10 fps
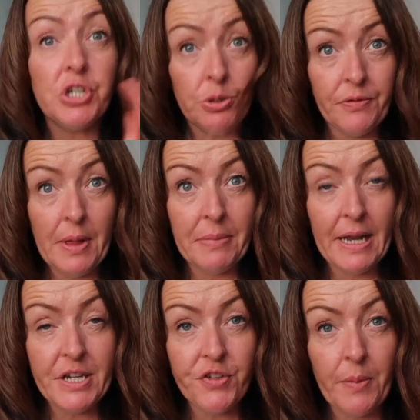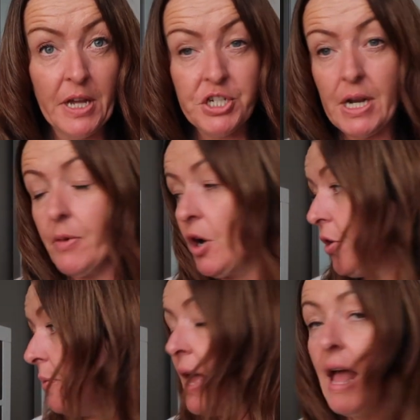Two of them plates from H&M
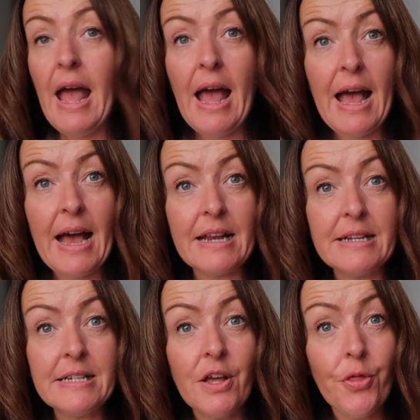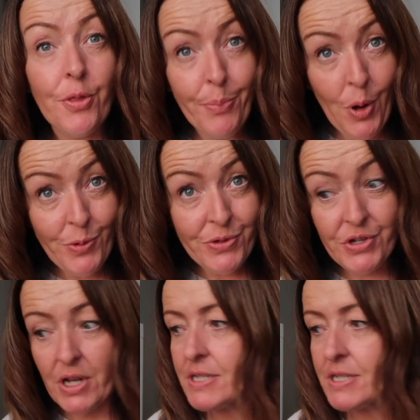Home, and the toaster.